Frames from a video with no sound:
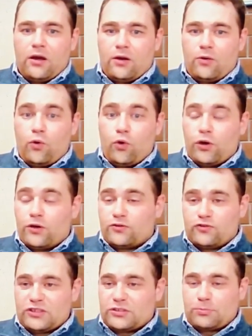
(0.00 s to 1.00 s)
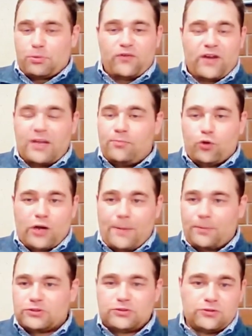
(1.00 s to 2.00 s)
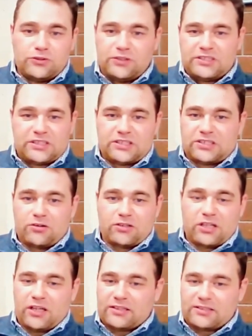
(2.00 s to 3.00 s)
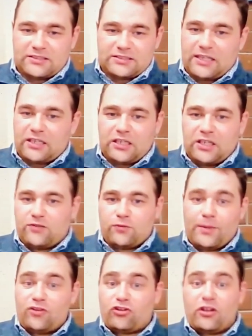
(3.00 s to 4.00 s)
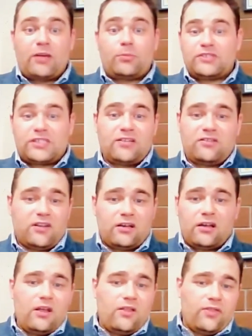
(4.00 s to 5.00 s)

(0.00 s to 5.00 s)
or just provide more opportunities to start collecting data and information and then present it.